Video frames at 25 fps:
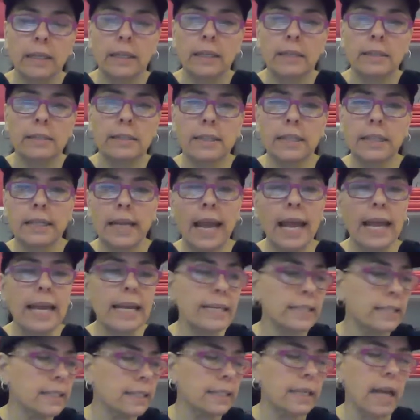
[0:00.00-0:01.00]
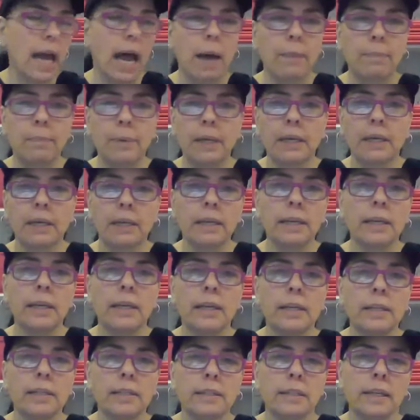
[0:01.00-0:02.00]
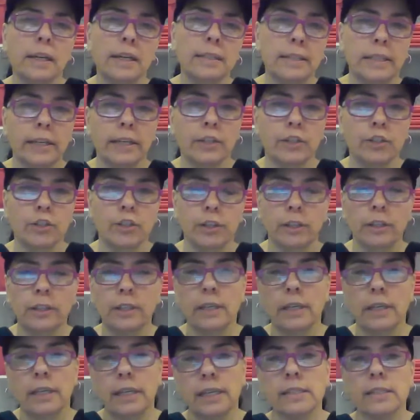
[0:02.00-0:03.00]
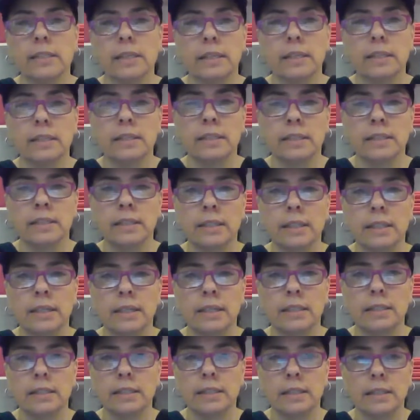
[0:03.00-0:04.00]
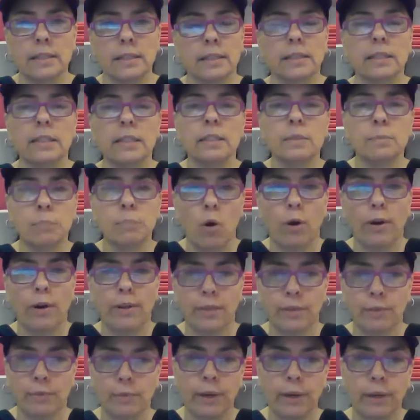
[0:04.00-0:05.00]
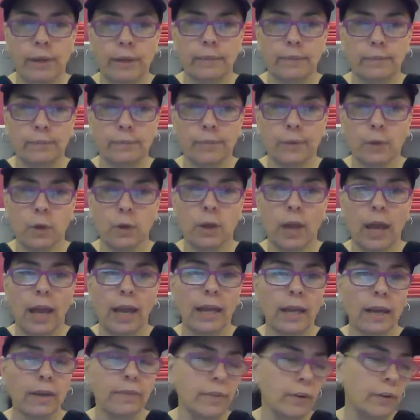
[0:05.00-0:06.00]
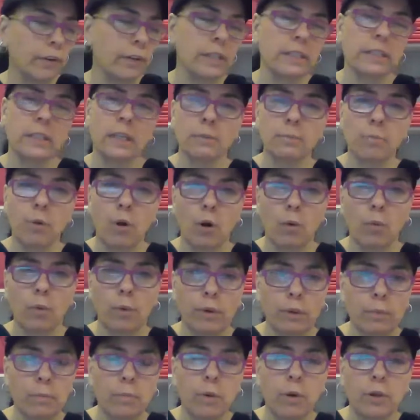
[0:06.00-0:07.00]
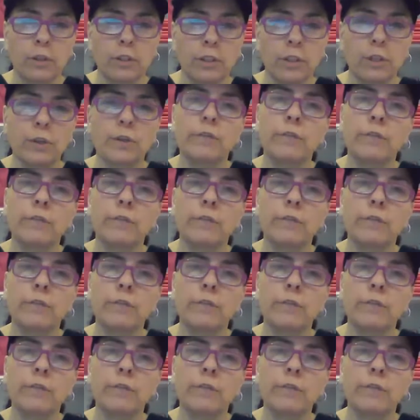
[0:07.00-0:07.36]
Today's topic is addiction. Is it a disease? This is part 3. Okay, I've already done part 1 and part 2.